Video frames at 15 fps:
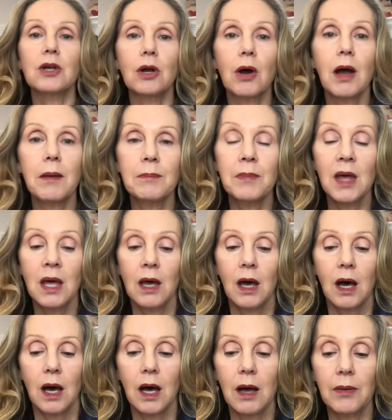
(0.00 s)
You know, I'm
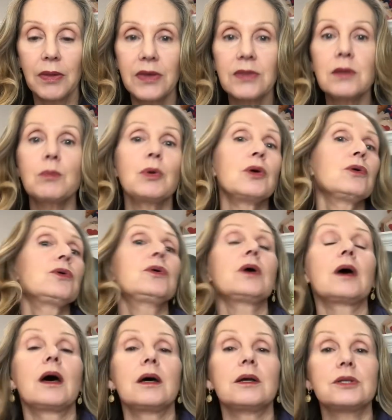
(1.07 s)
uh, in the
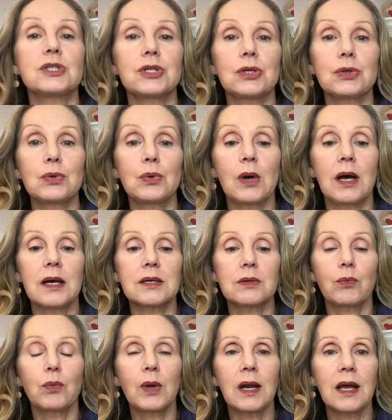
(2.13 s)
mood uh, to, uh,
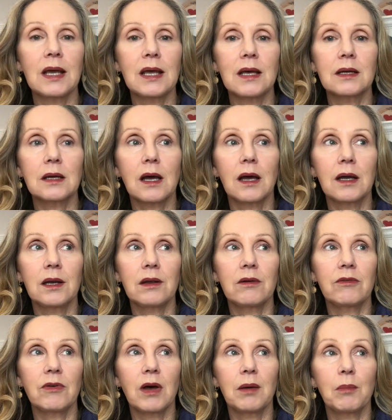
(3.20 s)
when I get kind
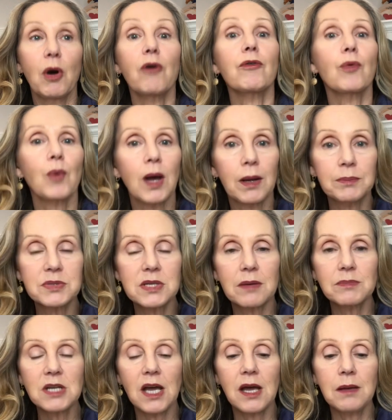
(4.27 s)
of um, overwhelmed
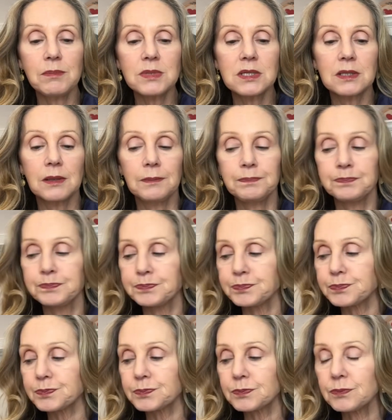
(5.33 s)
sometimes,
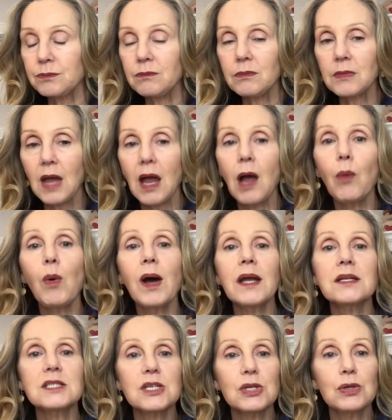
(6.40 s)
I
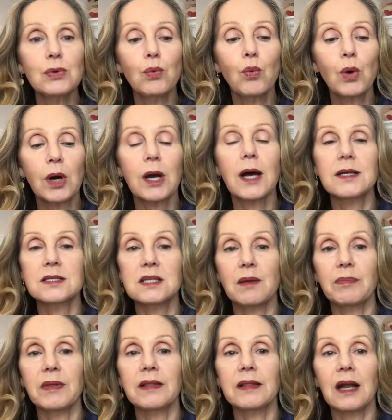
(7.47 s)
want to work on
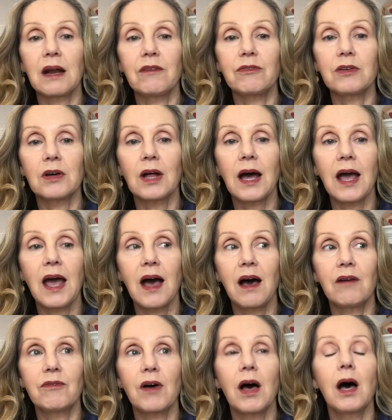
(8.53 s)
something that I feel I
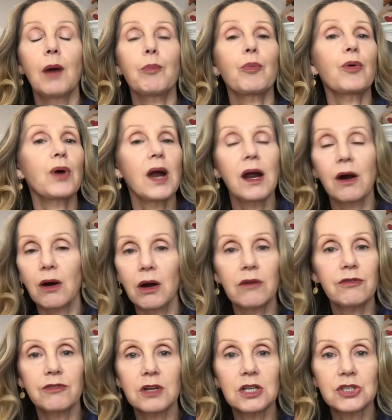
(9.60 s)
have a prayer
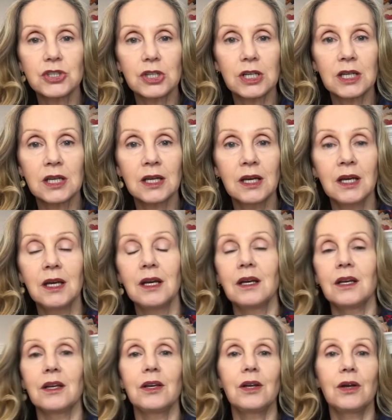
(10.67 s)
of finishing,
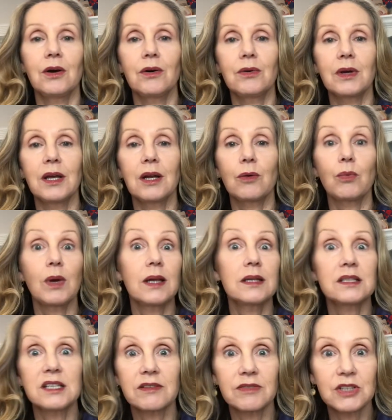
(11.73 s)
you know, in a
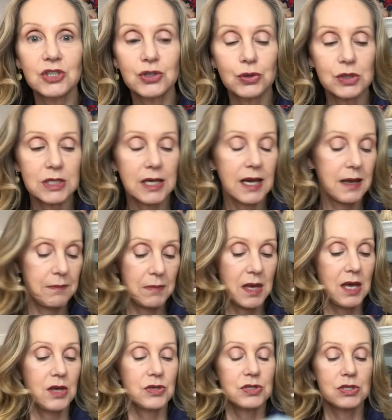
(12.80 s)
relatively short time.
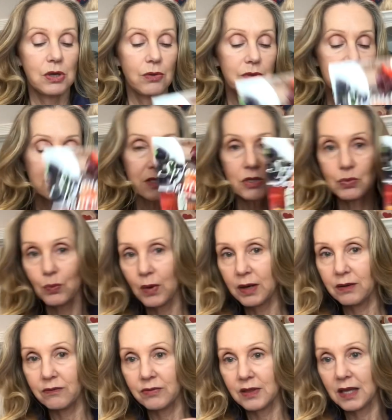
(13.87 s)
So this is one
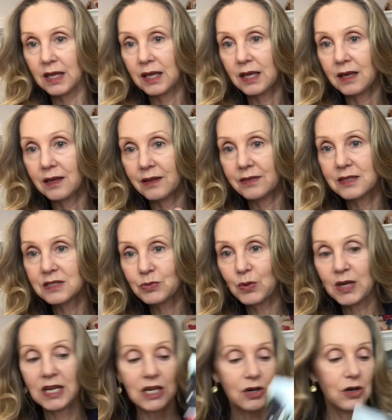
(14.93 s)
of the, this
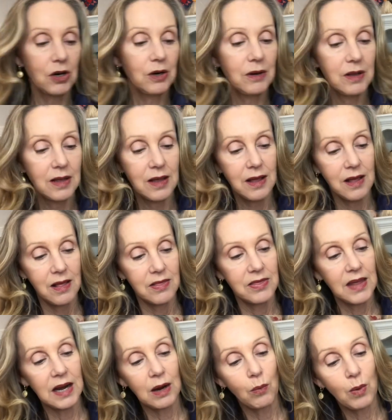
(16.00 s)
one here
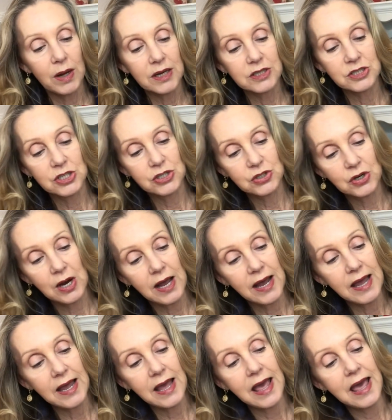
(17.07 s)
that I wanted to
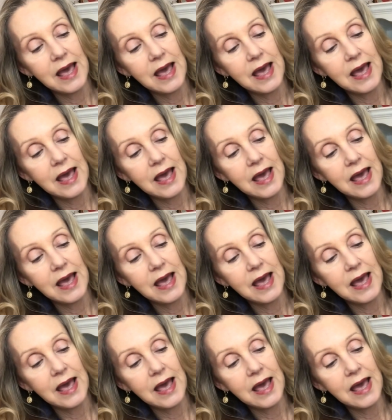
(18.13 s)
try.